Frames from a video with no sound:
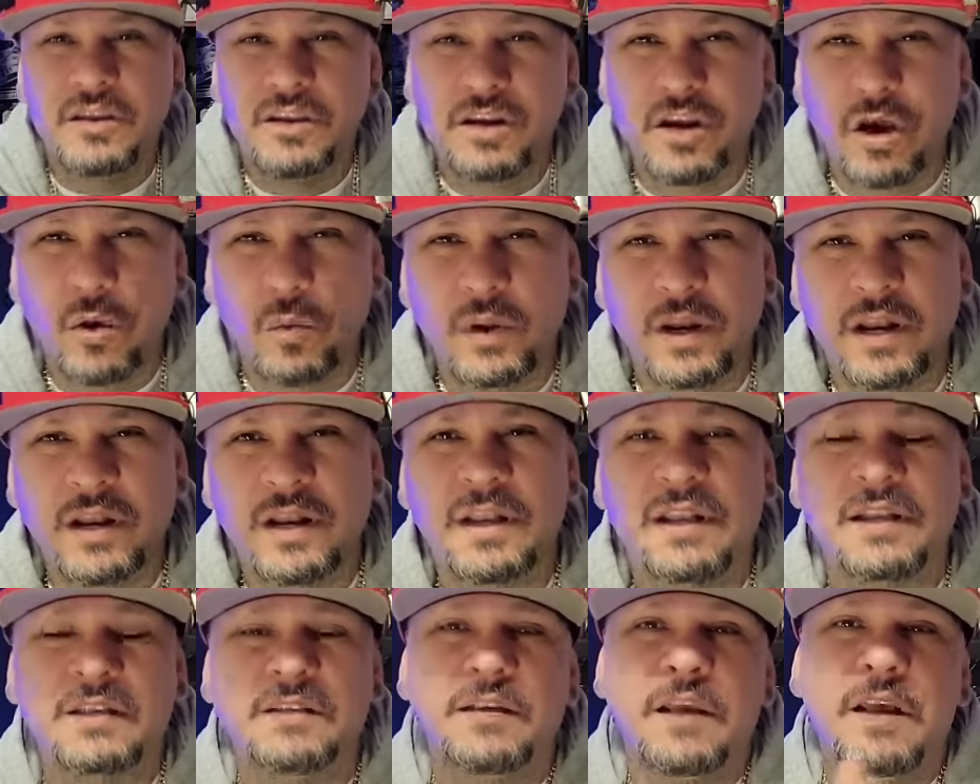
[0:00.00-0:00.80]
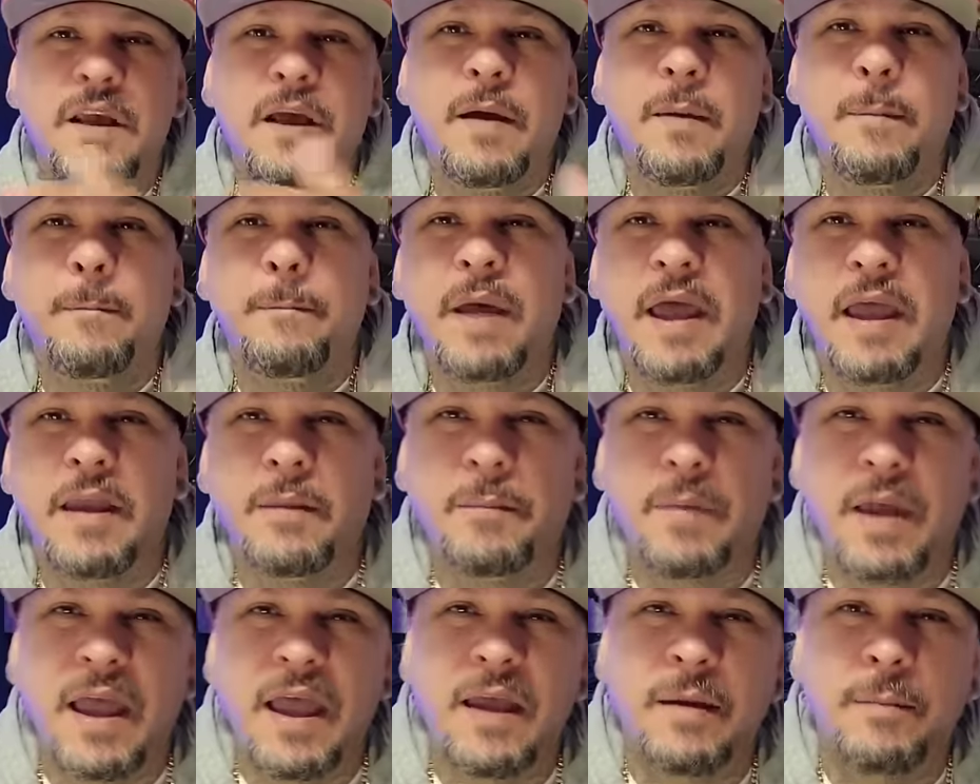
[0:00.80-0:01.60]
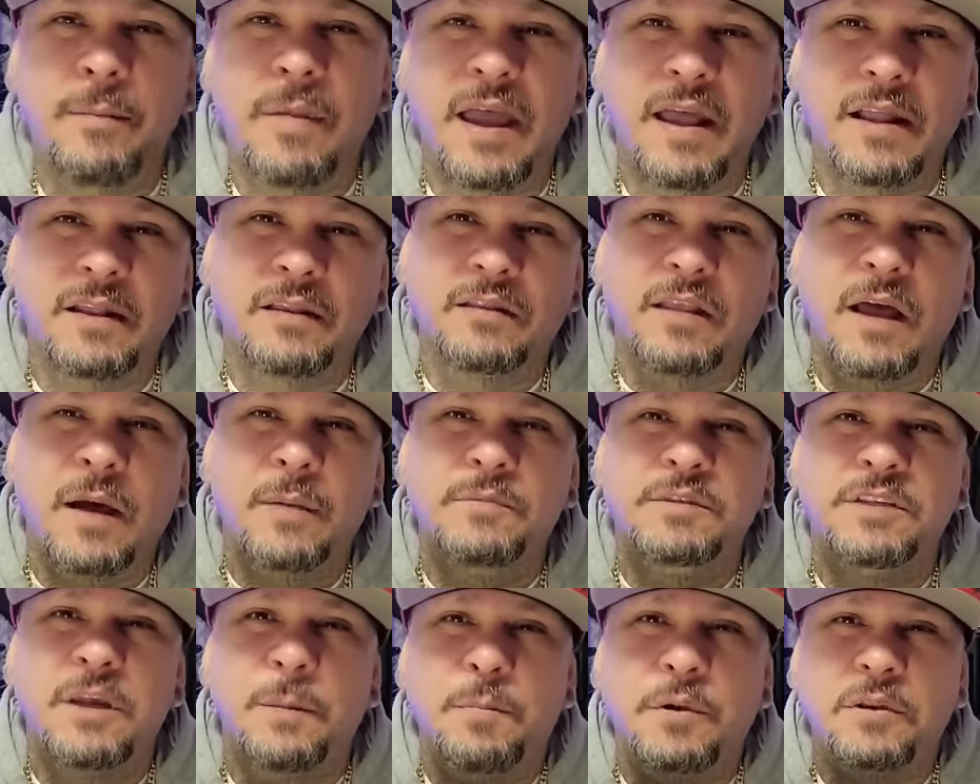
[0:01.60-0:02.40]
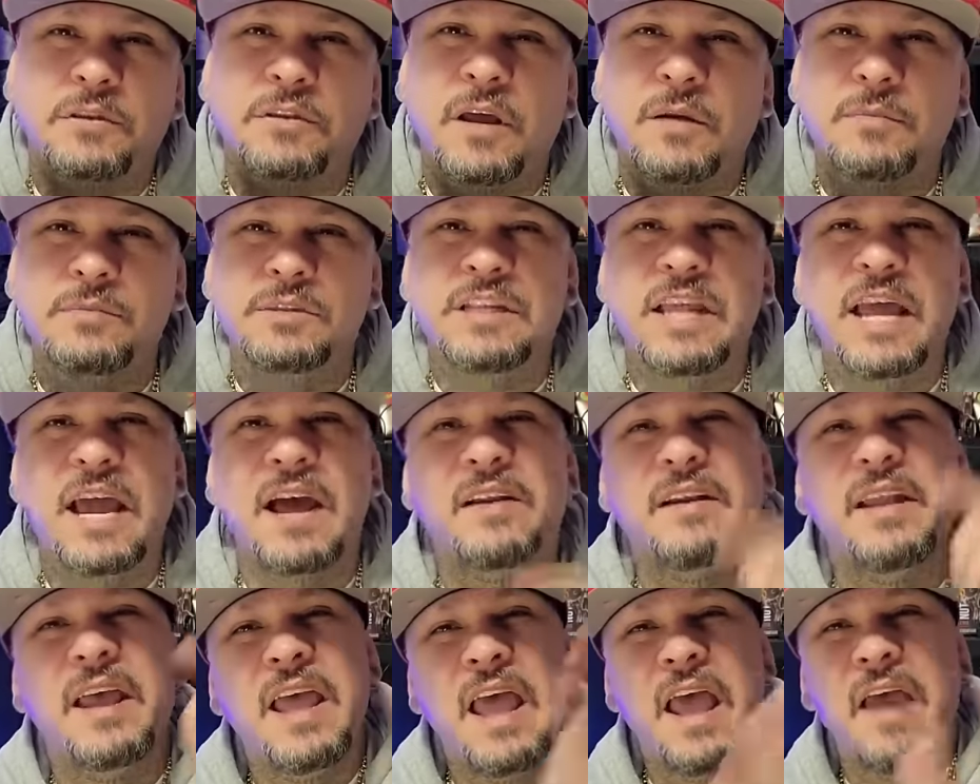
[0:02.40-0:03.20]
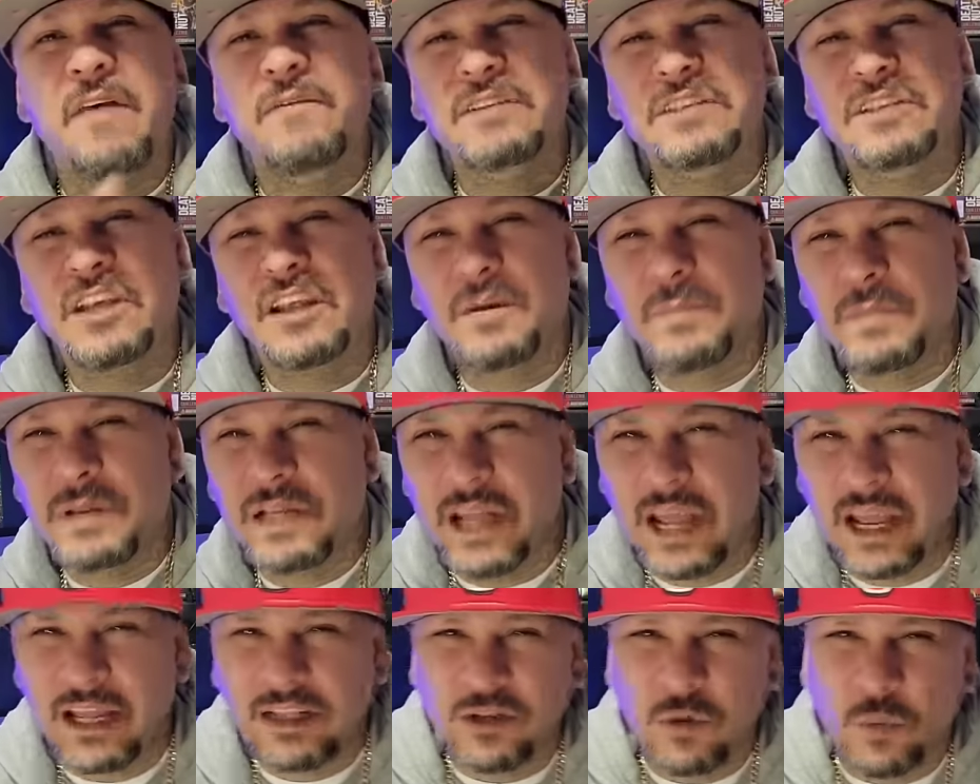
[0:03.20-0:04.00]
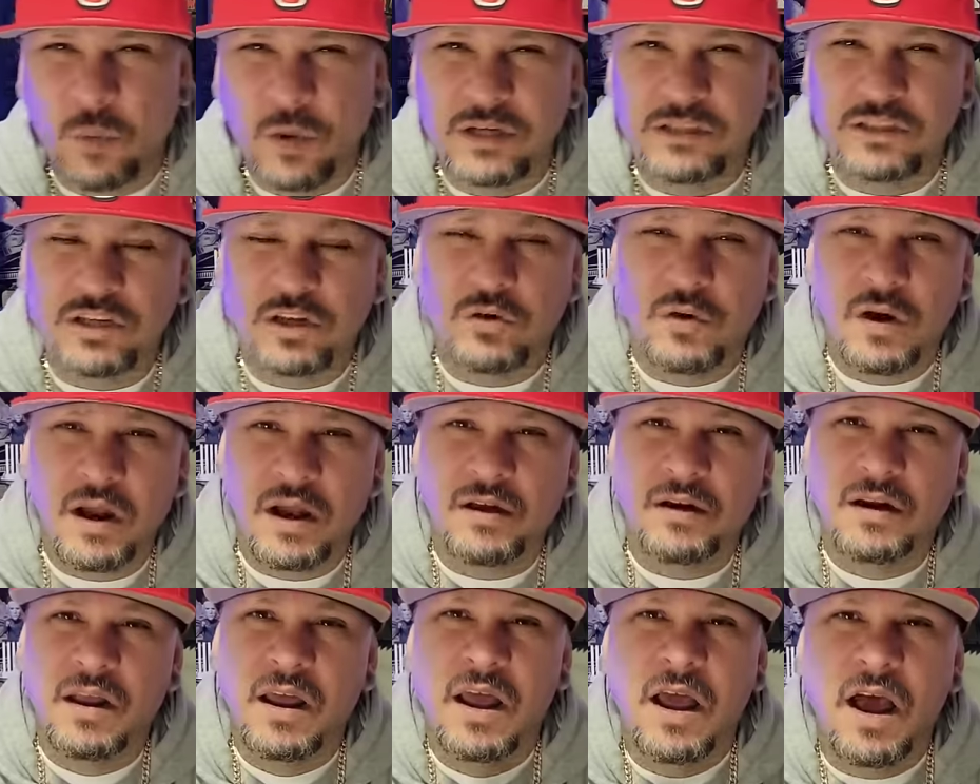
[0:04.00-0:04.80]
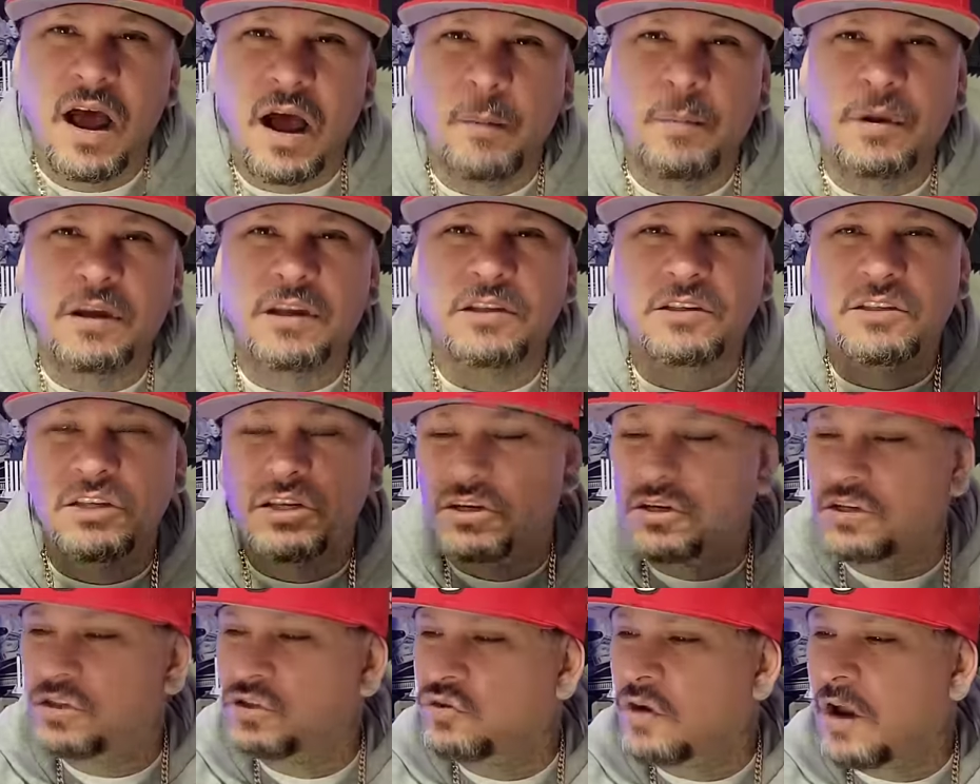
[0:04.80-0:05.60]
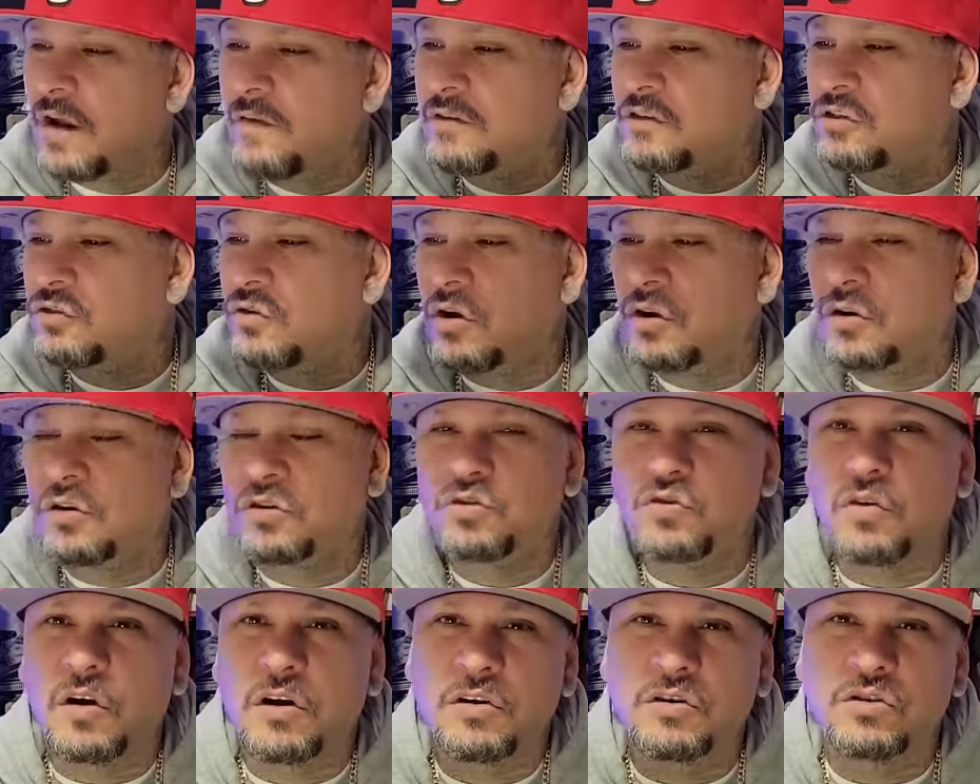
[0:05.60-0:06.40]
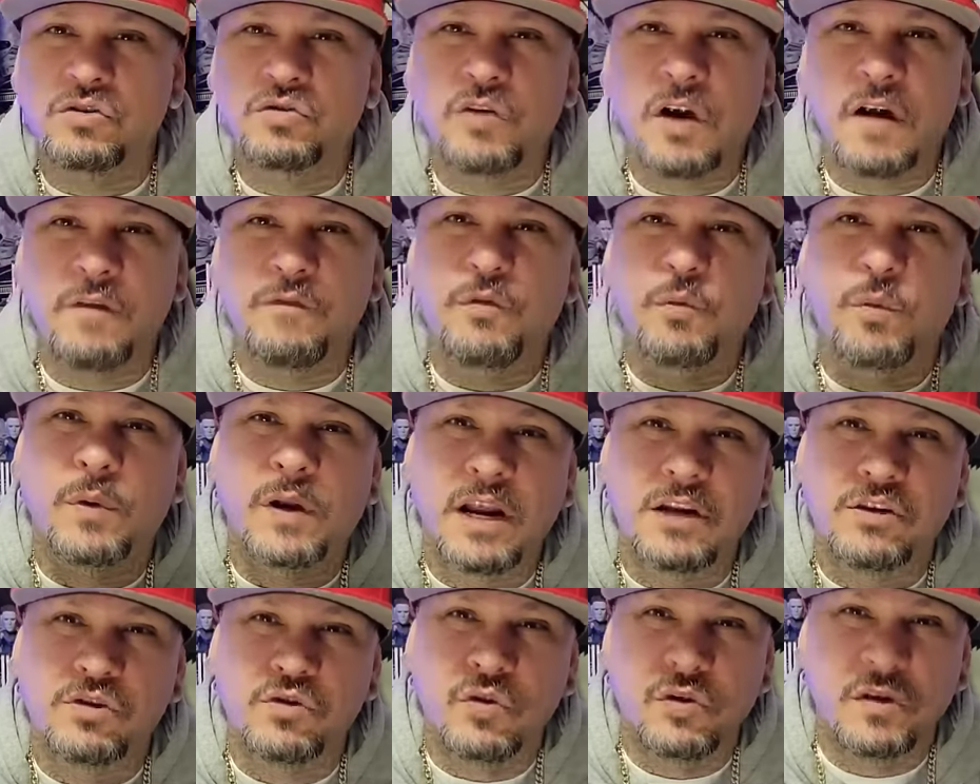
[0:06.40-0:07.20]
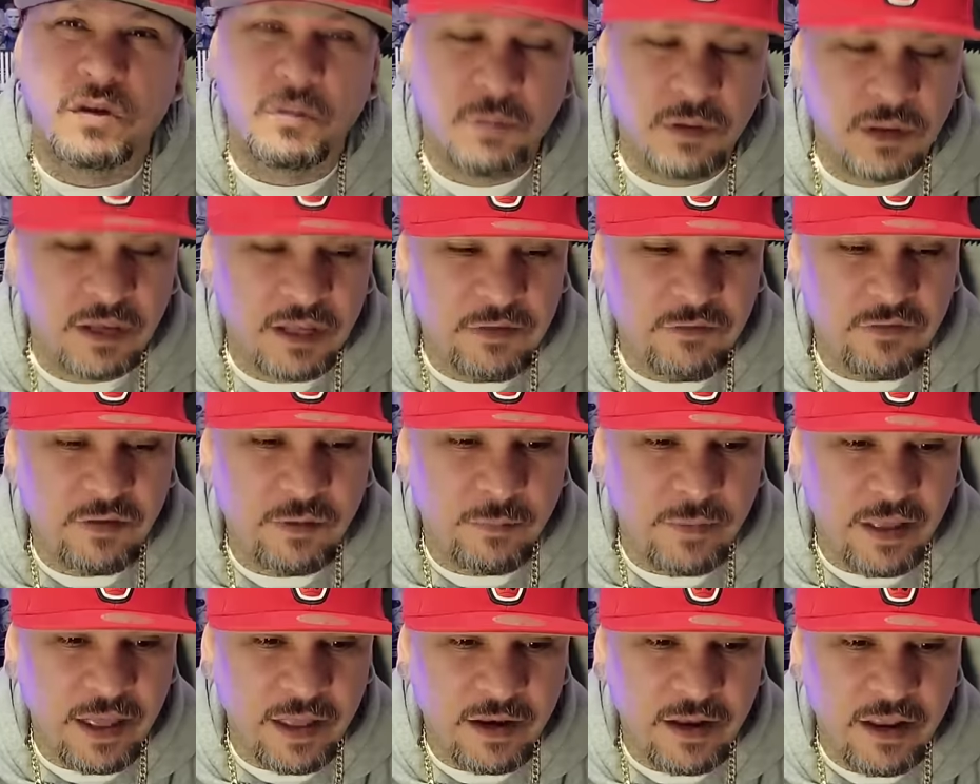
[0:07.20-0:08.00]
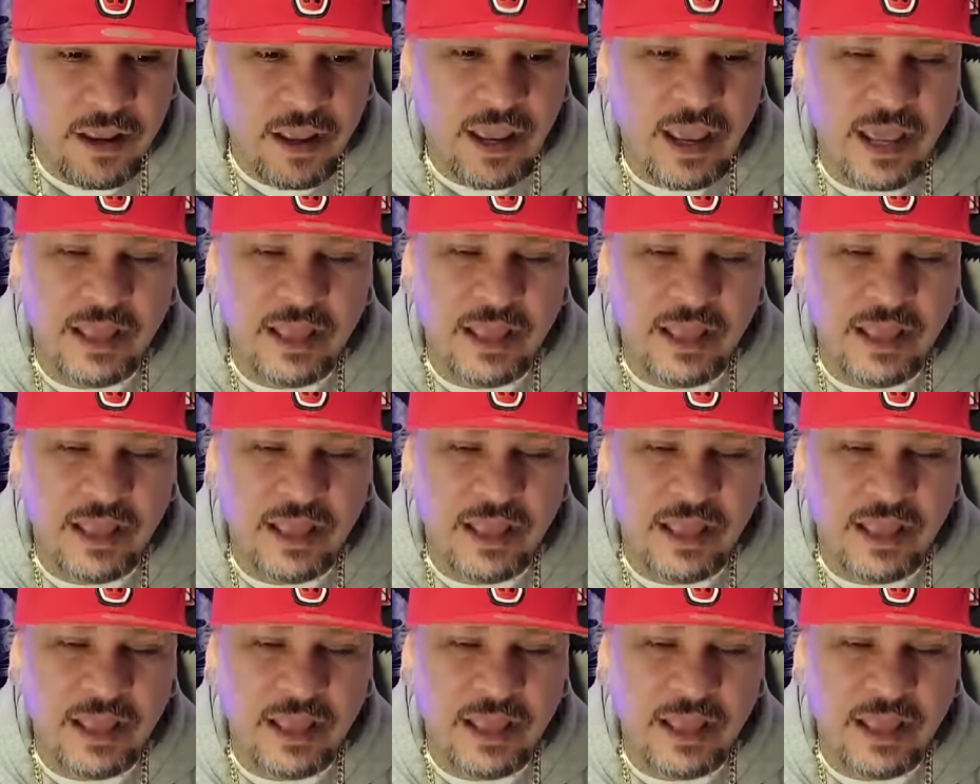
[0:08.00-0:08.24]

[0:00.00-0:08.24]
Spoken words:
You know what it is. bang, bang, man. Thumbs up or thumbs down. Heavy's going to be the head that wears the crown. I'm going to continue to strive and struggle, struggle and strive for what I truly believe in, man.